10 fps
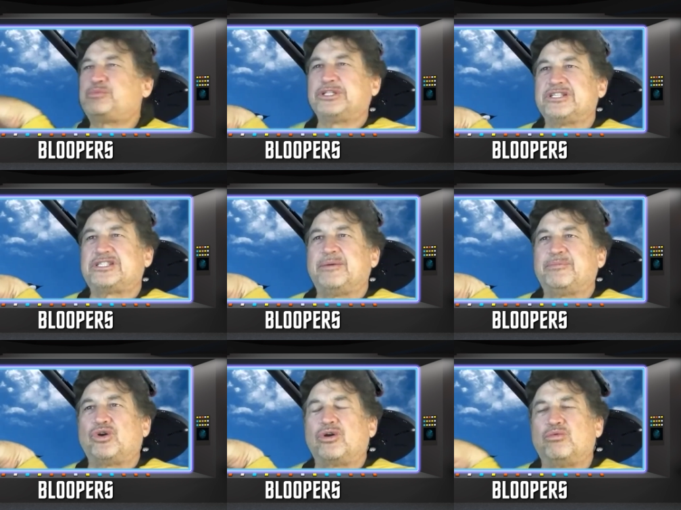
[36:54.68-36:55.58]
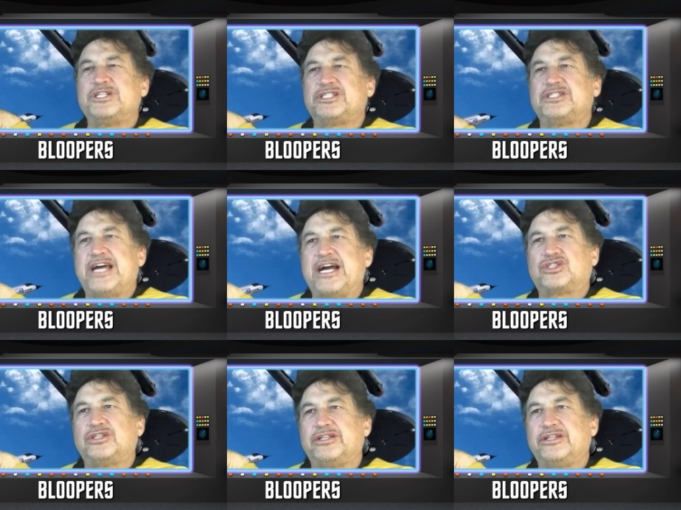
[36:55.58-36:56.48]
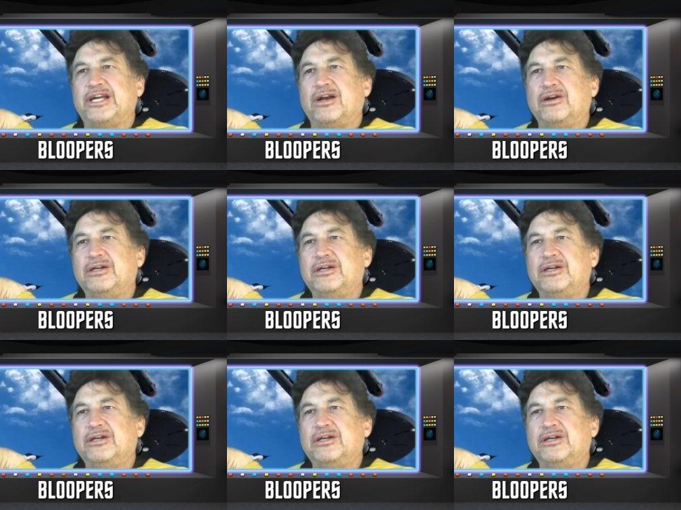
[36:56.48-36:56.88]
put this up though, or was this actually there?